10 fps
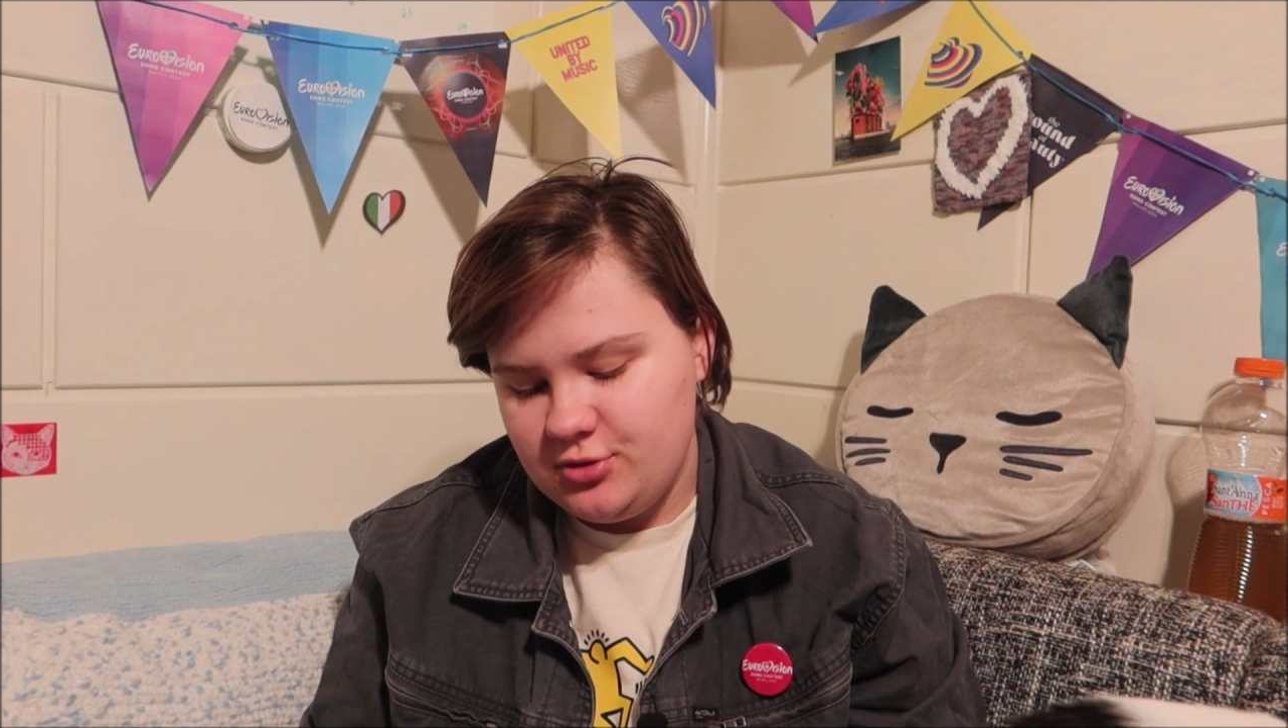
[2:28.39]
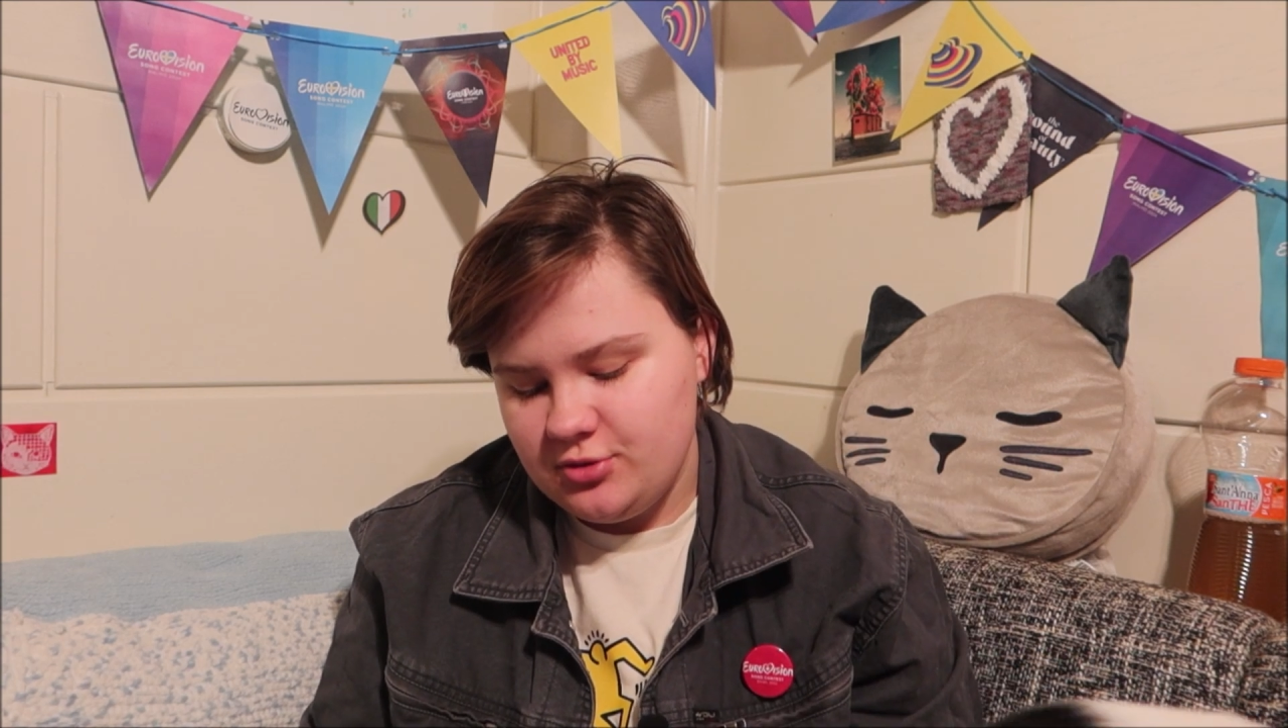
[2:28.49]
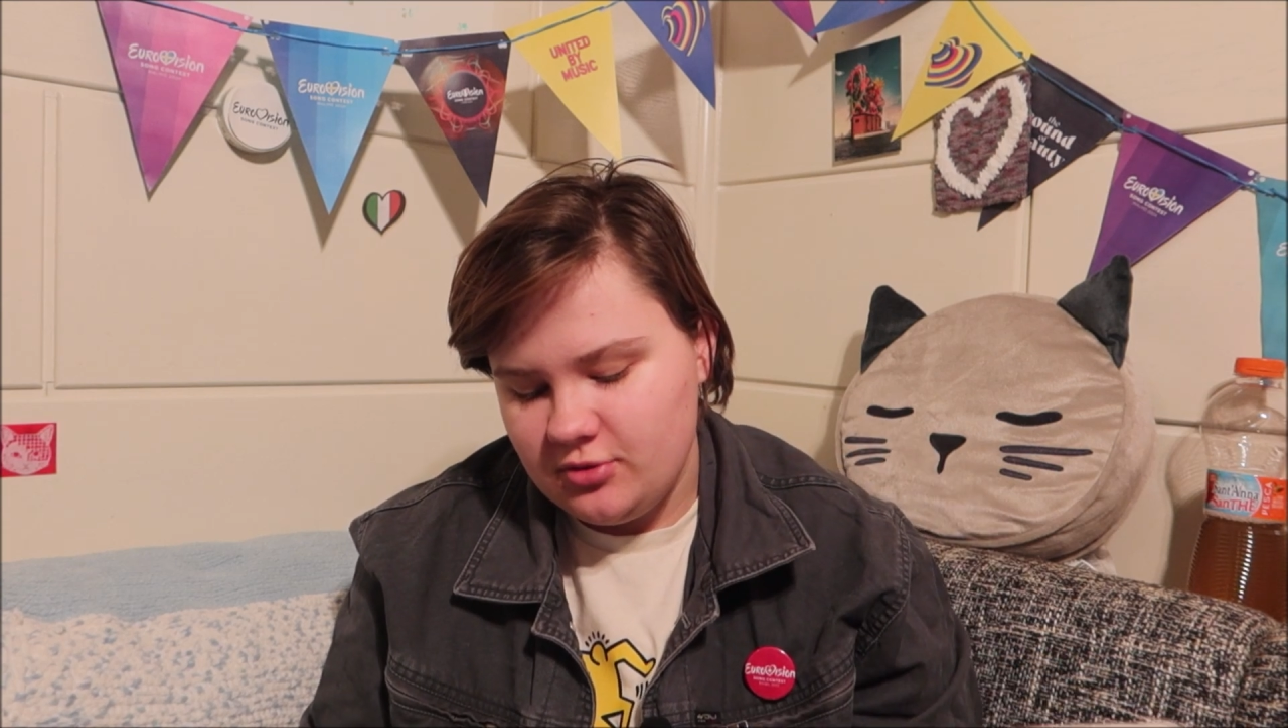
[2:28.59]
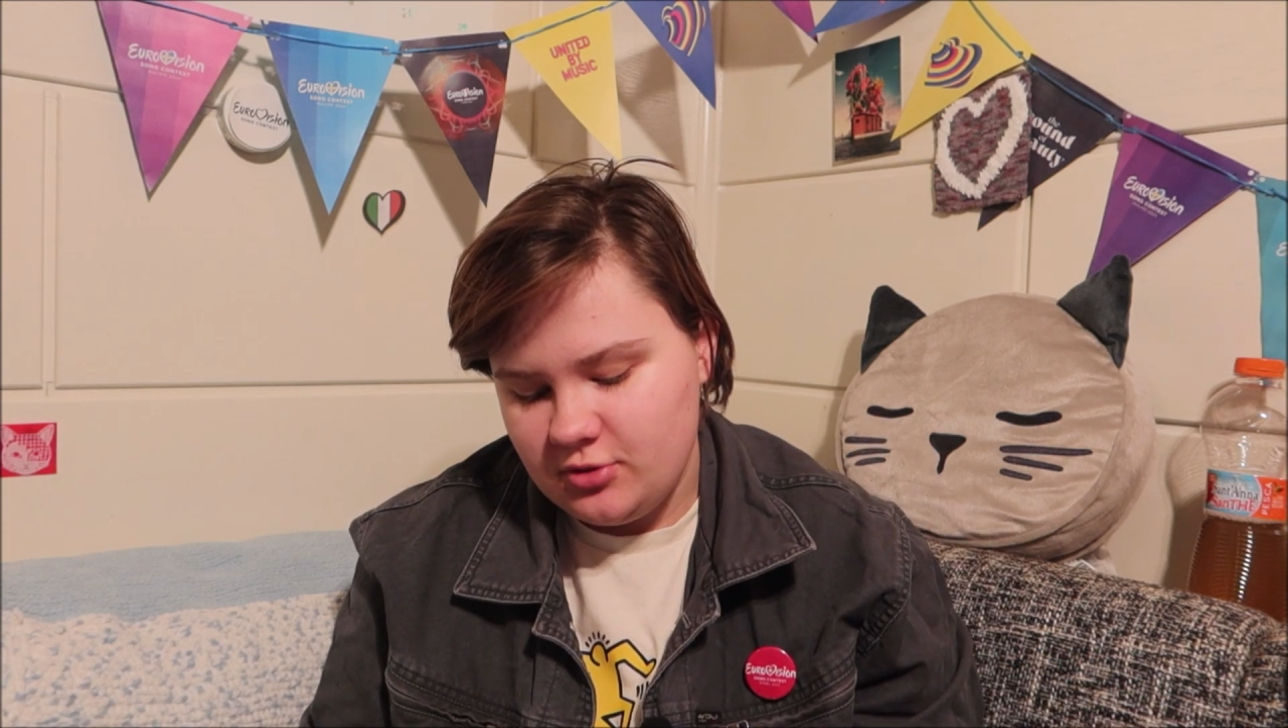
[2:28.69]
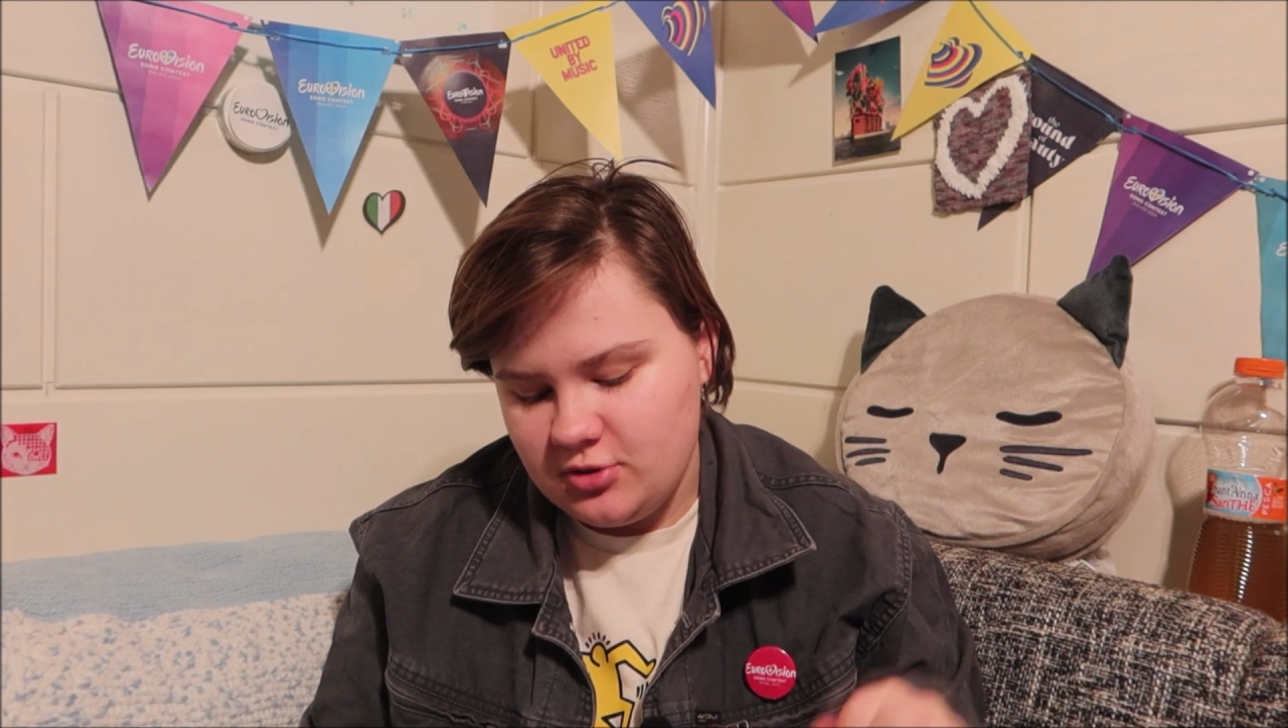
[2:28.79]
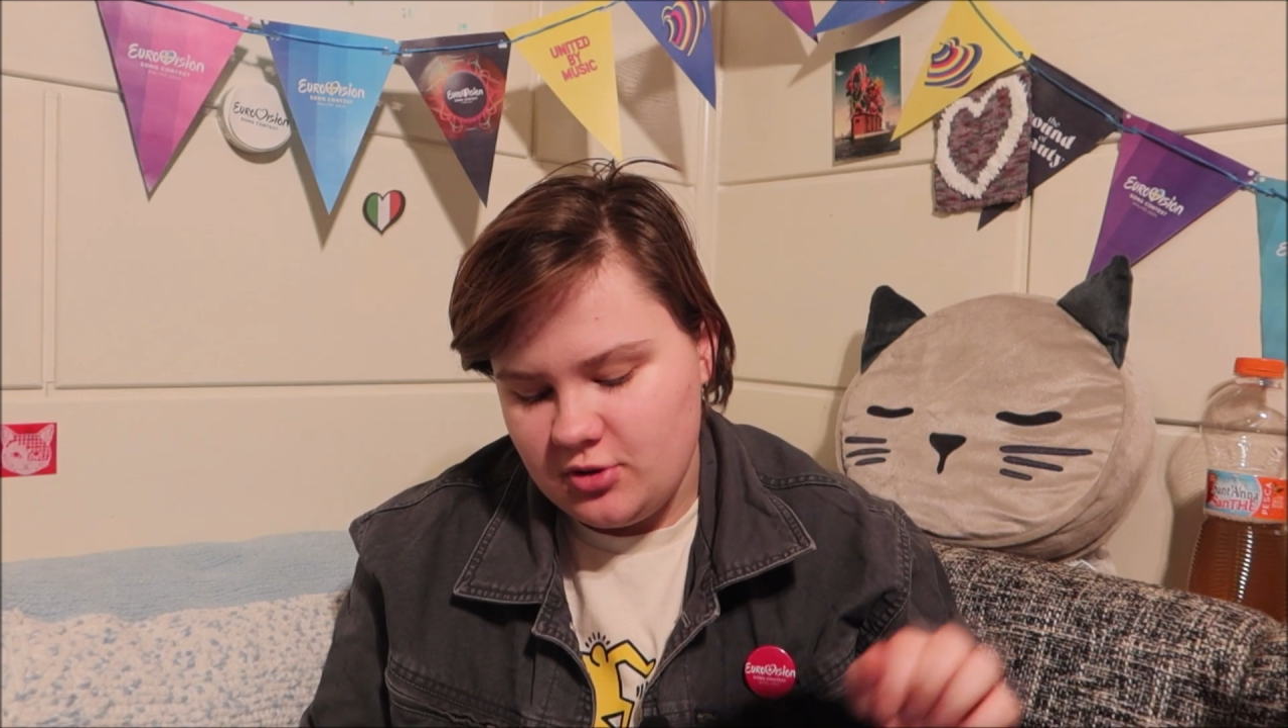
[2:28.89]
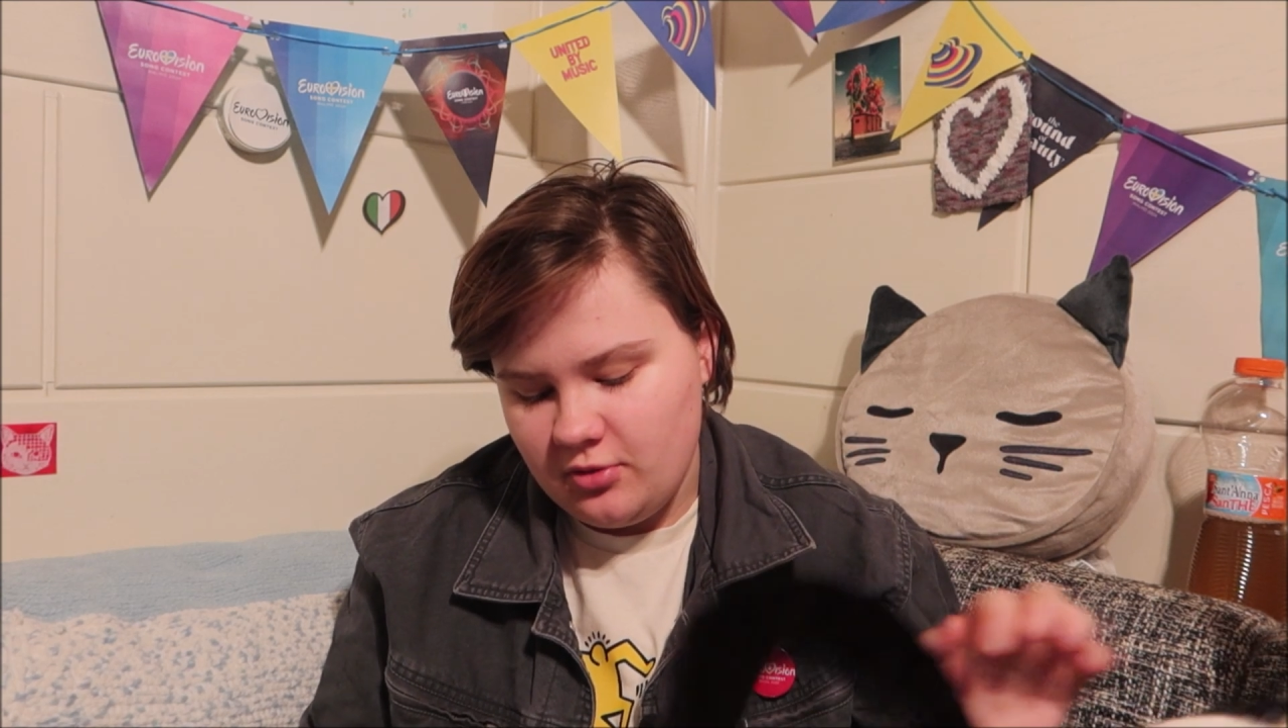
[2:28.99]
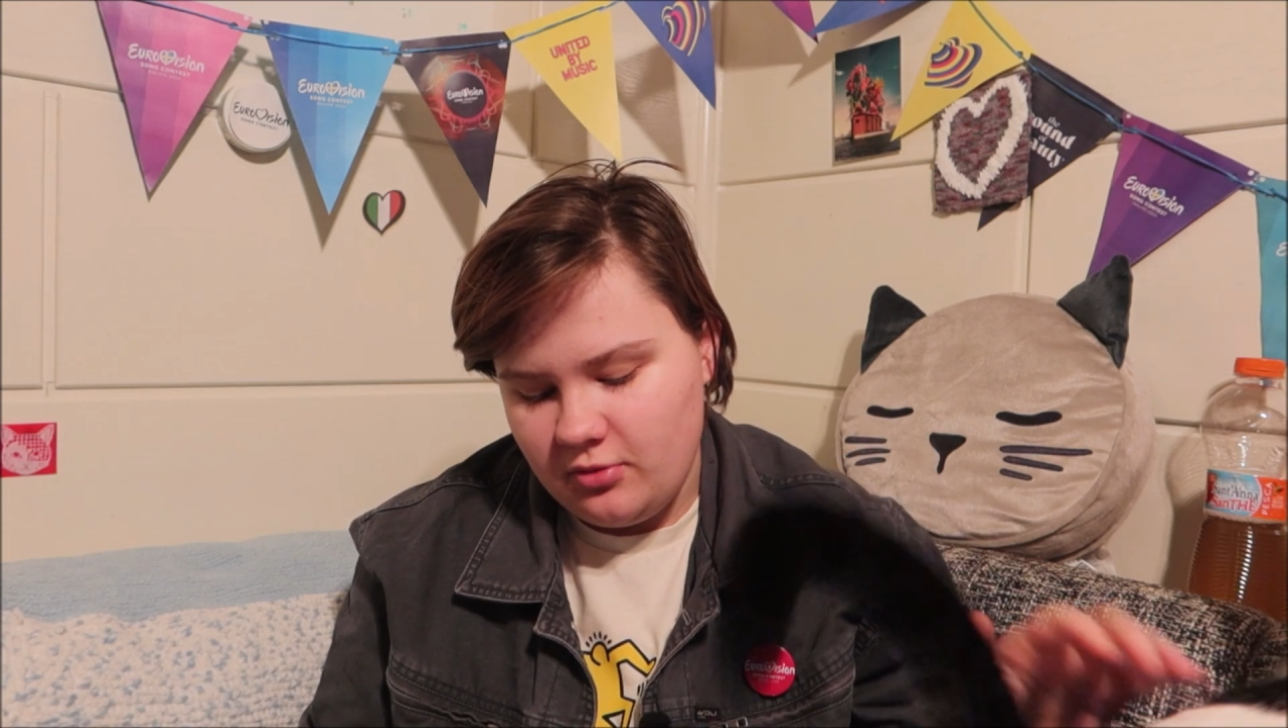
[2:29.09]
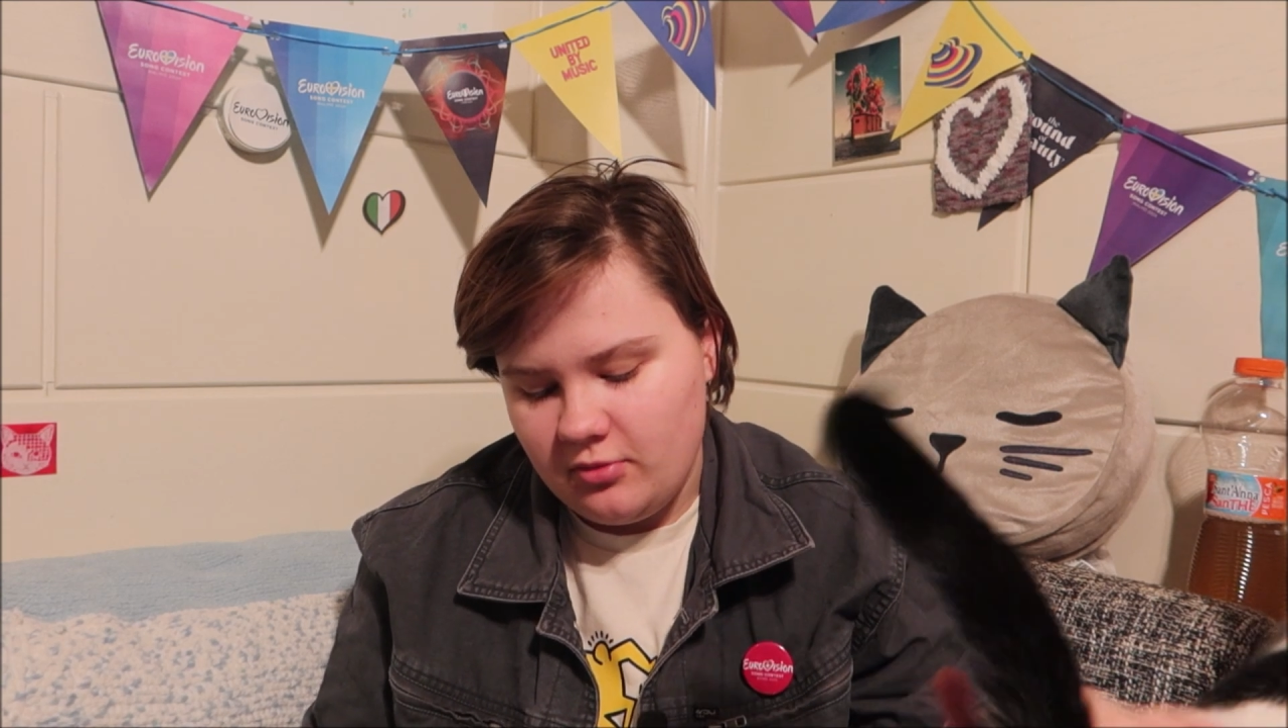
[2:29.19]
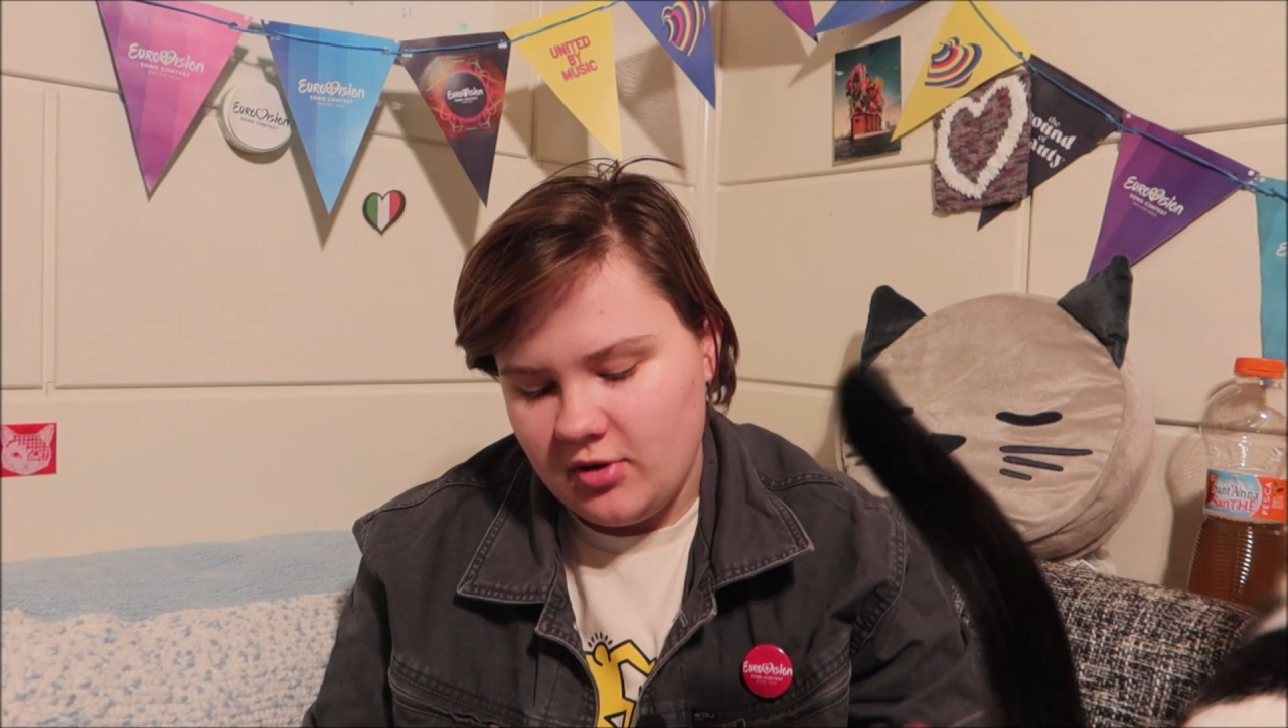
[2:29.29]
do not
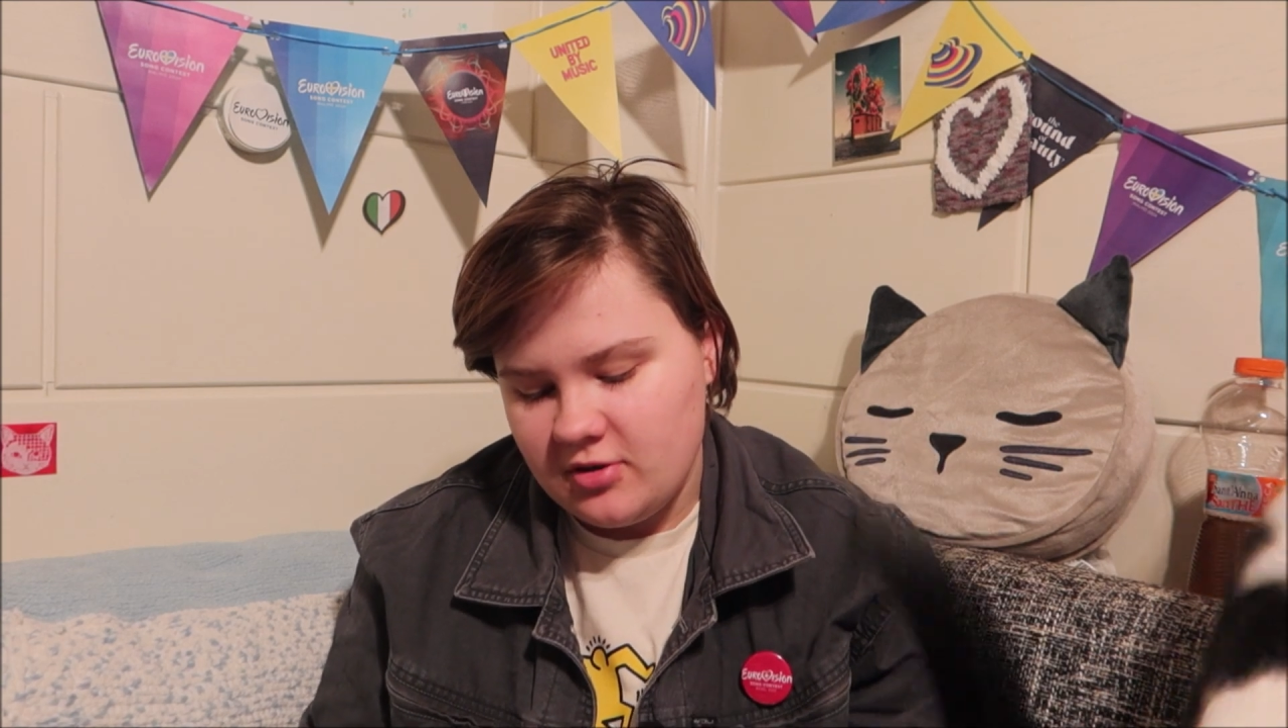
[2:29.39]
know a